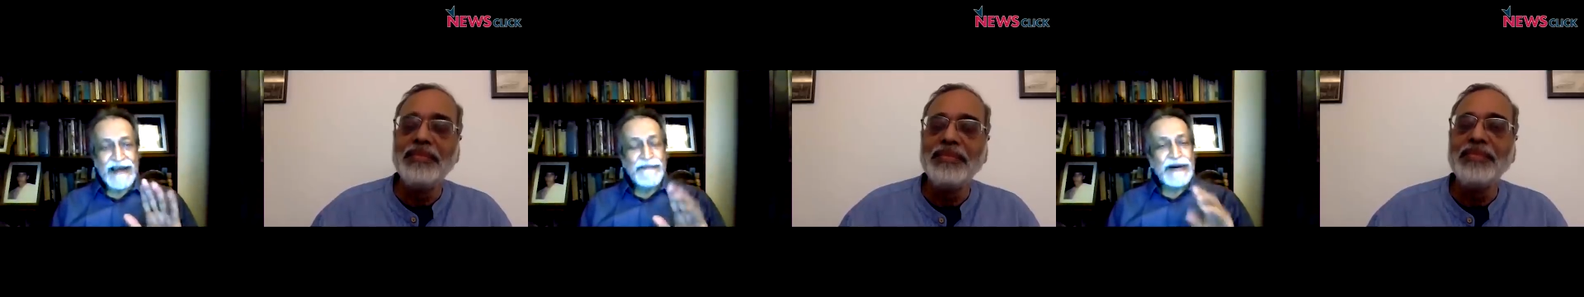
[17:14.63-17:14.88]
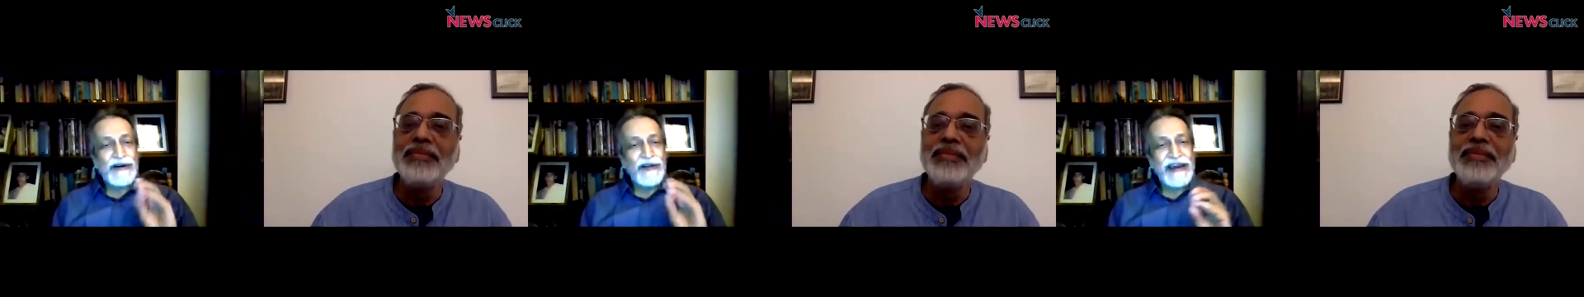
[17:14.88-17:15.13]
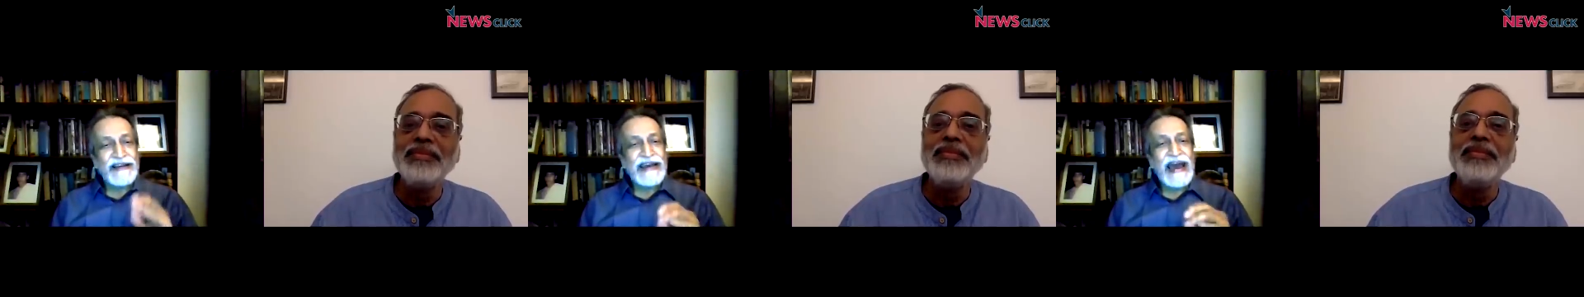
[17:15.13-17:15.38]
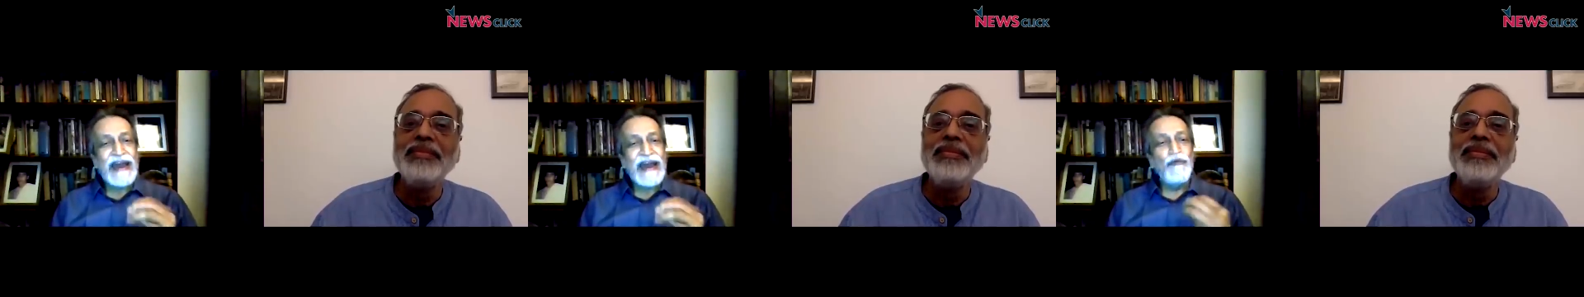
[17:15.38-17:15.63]
Speaker 1: But on the
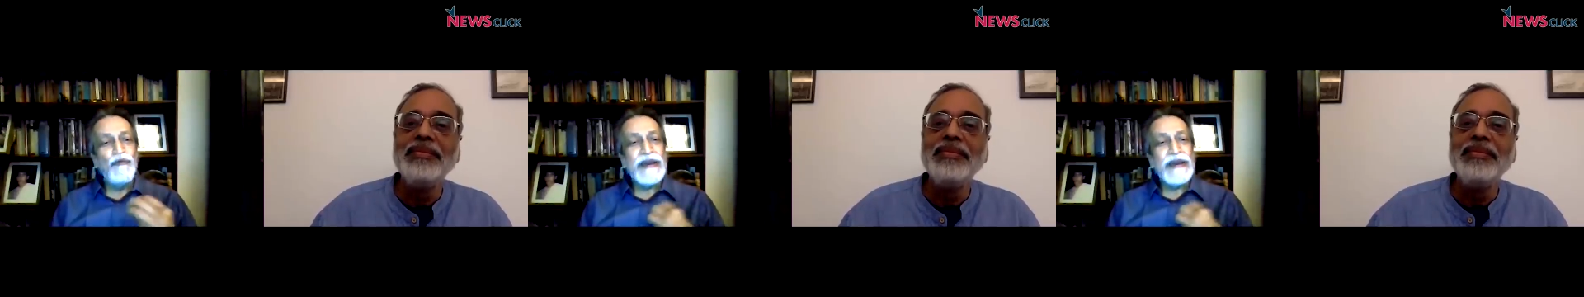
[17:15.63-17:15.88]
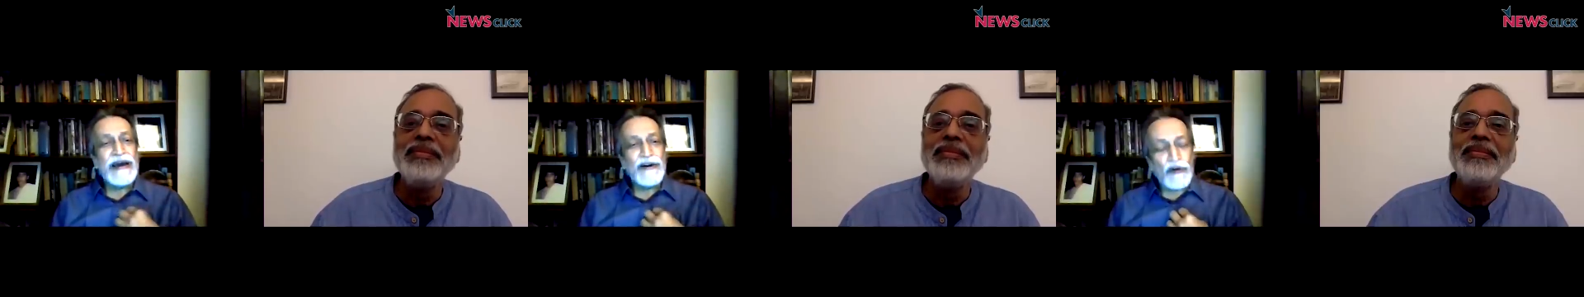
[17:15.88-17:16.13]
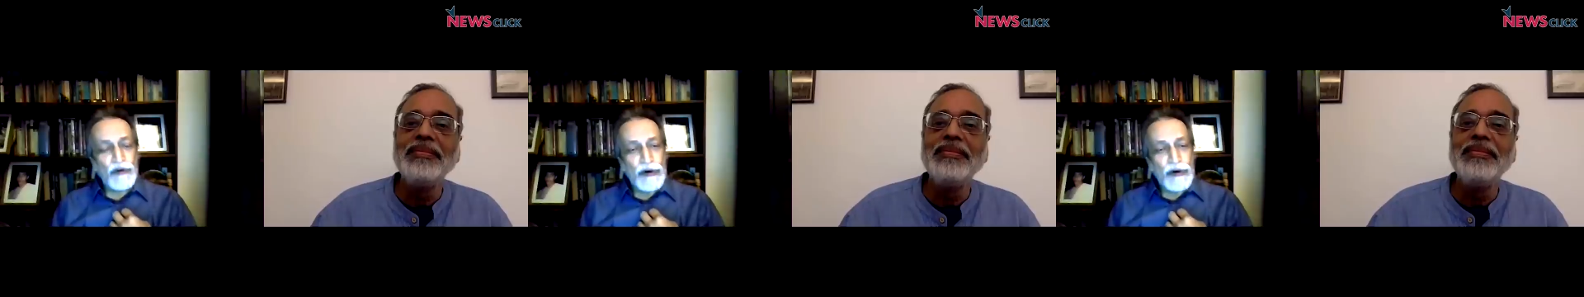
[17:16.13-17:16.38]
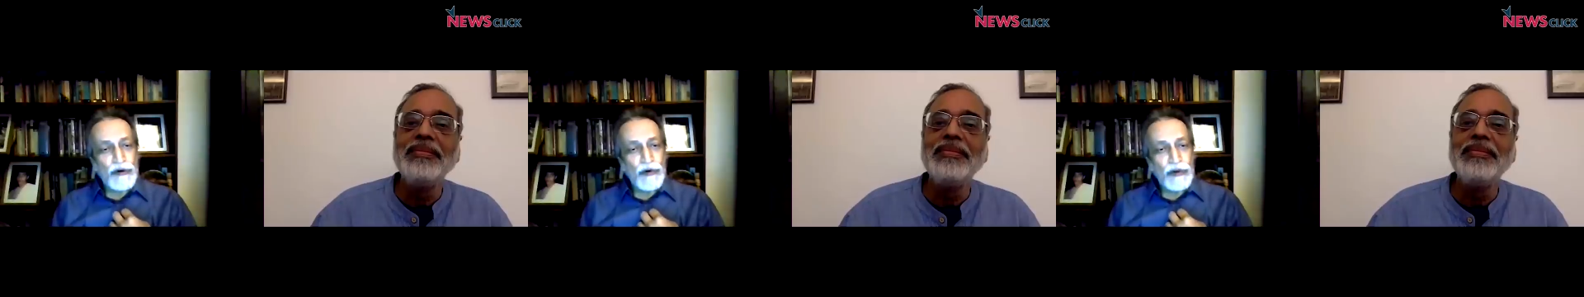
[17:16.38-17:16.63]
other hand, we are not
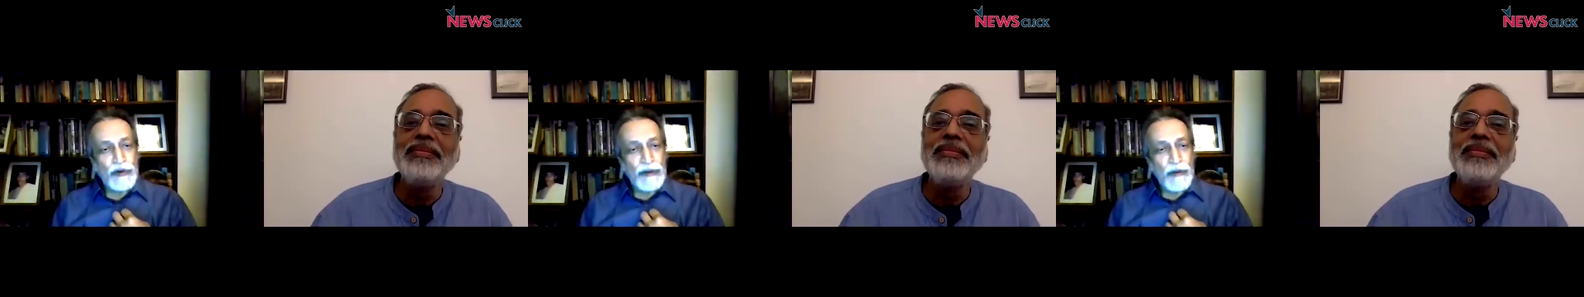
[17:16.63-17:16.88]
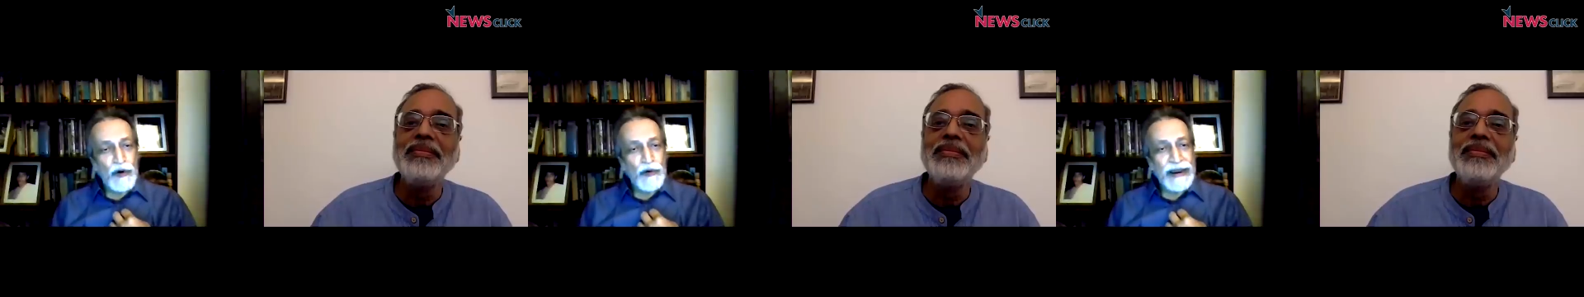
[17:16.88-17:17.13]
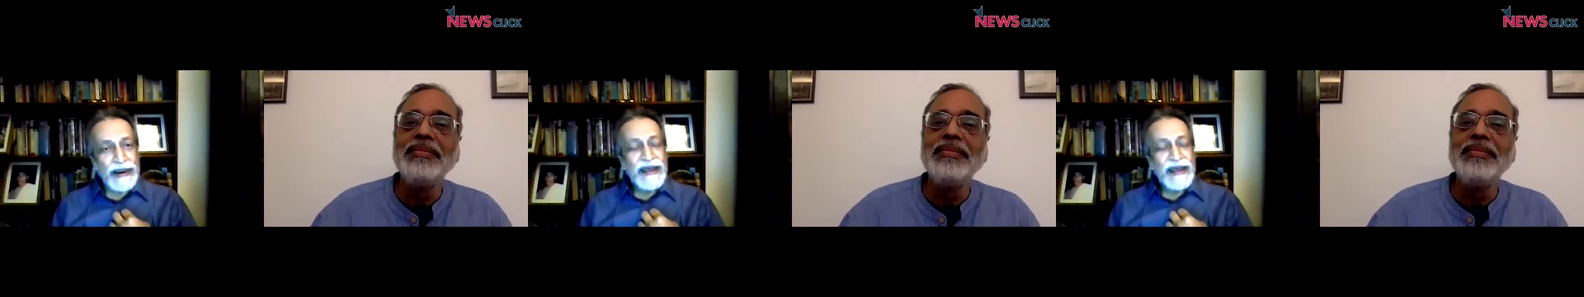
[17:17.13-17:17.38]
going to do the borrowing.